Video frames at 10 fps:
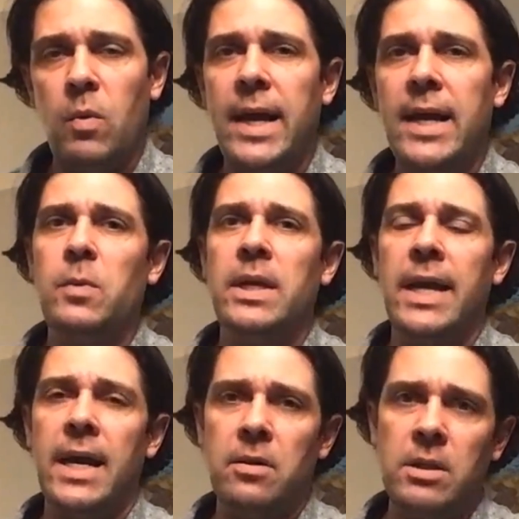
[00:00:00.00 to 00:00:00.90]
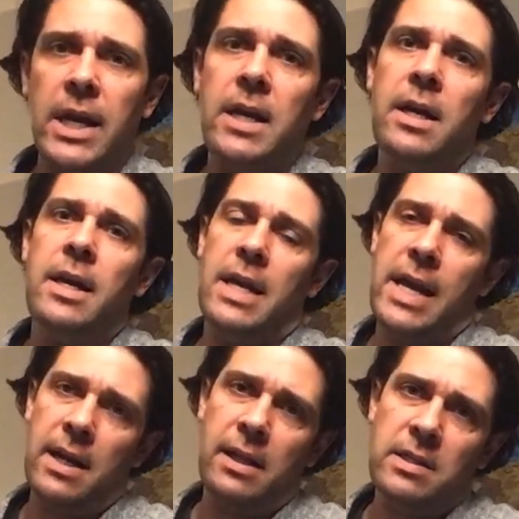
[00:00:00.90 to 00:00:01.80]
as we gather data and
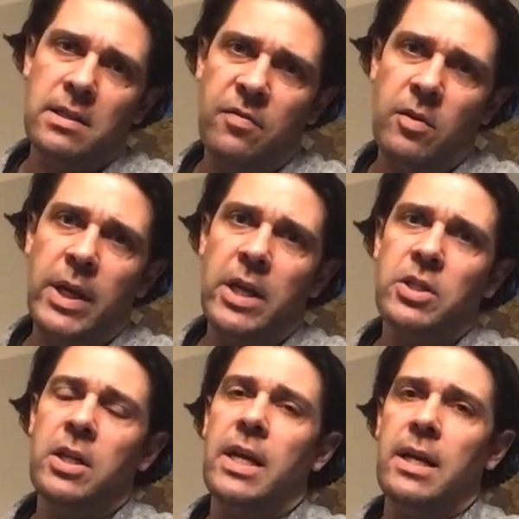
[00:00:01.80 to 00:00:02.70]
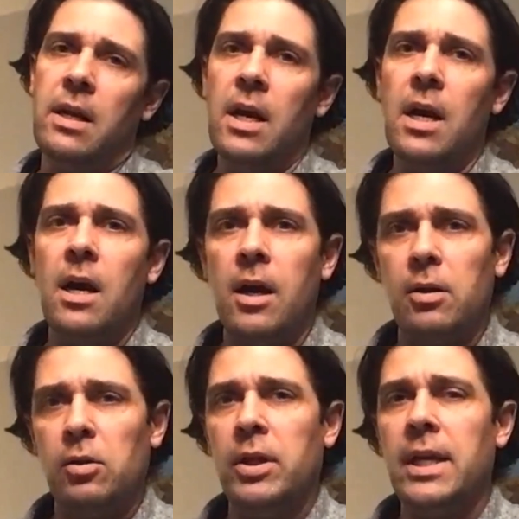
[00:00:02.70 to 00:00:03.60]
analyze information and
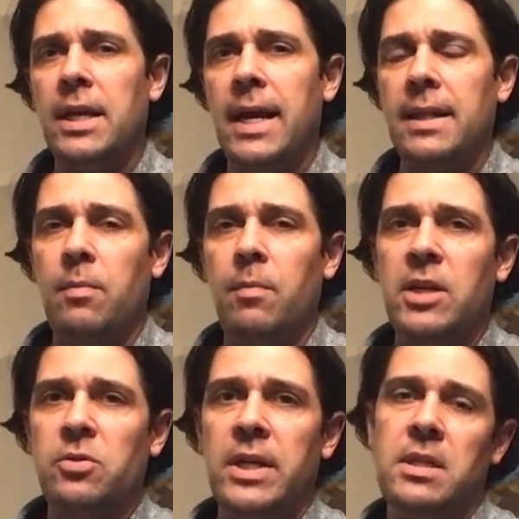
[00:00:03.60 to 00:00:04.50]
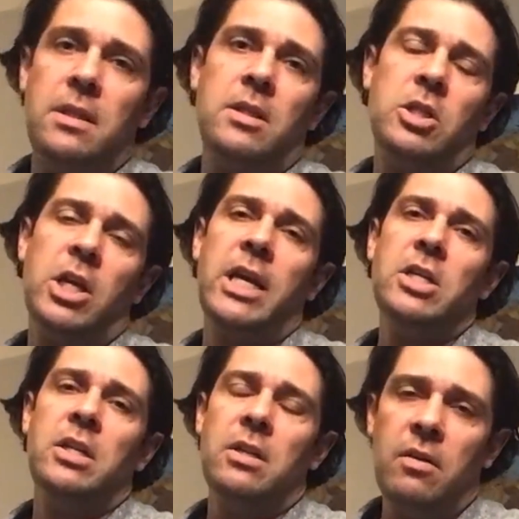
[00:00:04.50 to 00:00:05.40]
are looking at the metrics and the
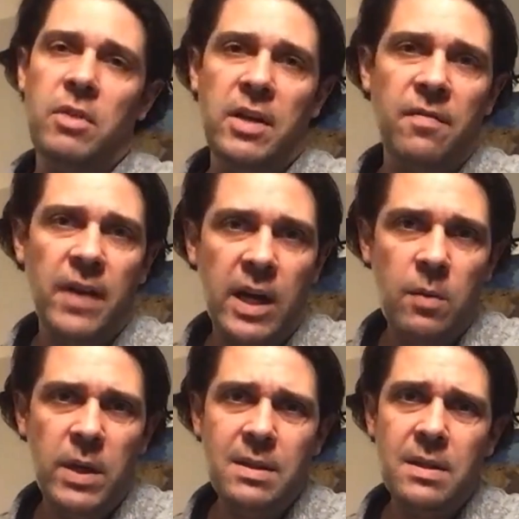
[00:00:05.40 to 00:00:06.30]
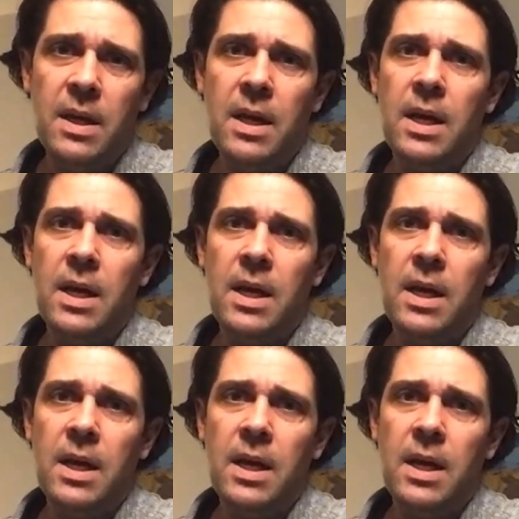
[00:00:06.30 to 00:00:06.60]
changing of the environment,